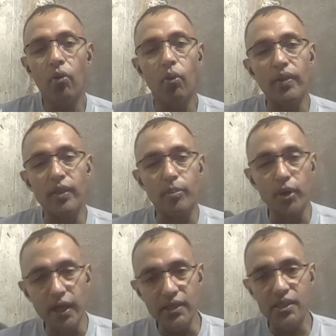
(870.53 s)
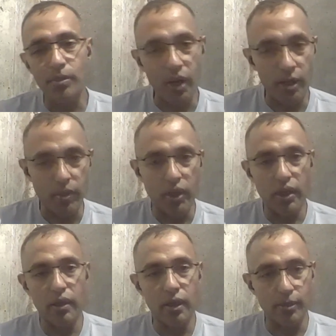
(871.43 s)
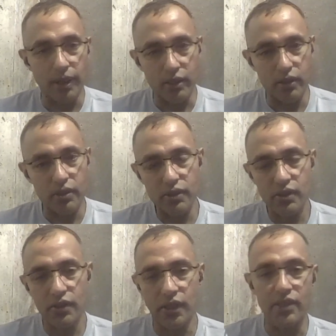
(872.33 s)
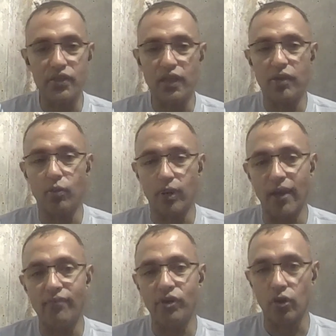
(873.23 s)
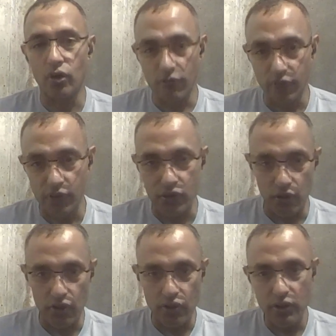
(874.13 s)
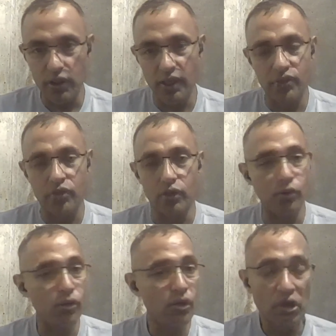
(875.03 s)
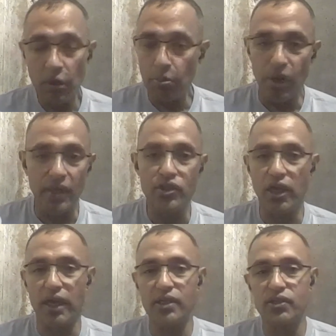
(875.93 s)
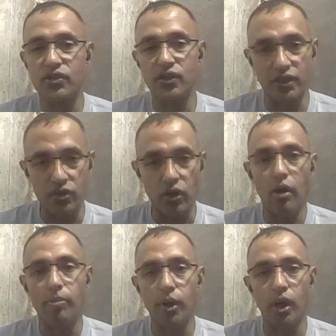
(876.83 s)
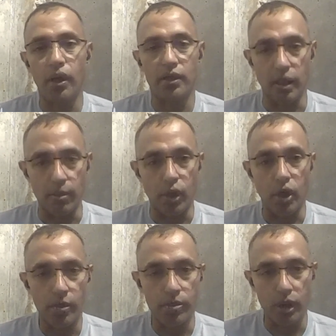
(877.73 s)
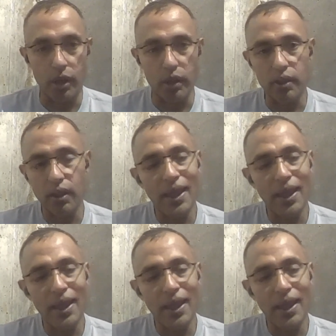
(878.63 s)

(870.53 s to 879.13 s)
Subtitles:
When the police department heard about this, they said, we had to go look for a solution. And so by chance, they saw a product, they bought a product.